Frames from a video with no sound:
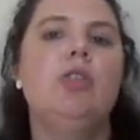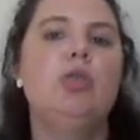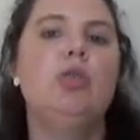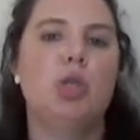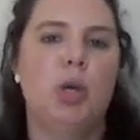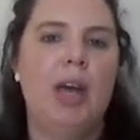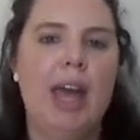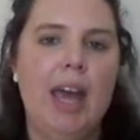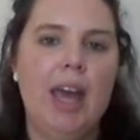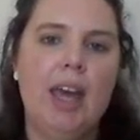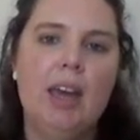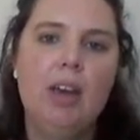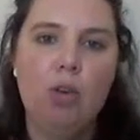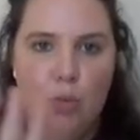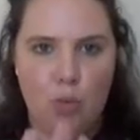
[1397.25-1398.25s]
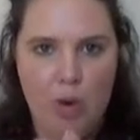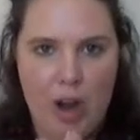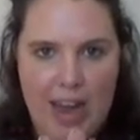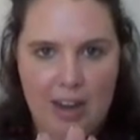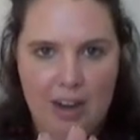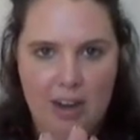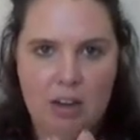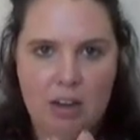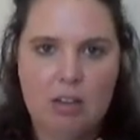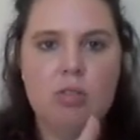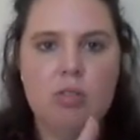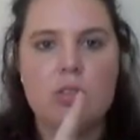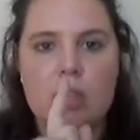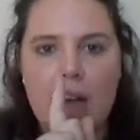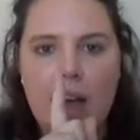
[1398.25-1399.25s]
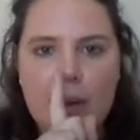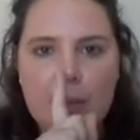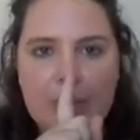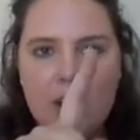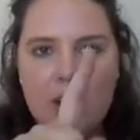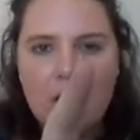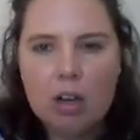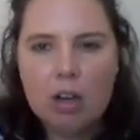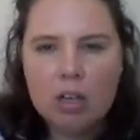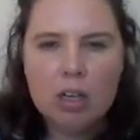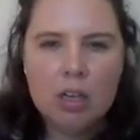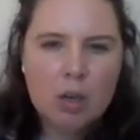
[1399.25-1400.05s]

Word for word: So A, rain. So now let me look.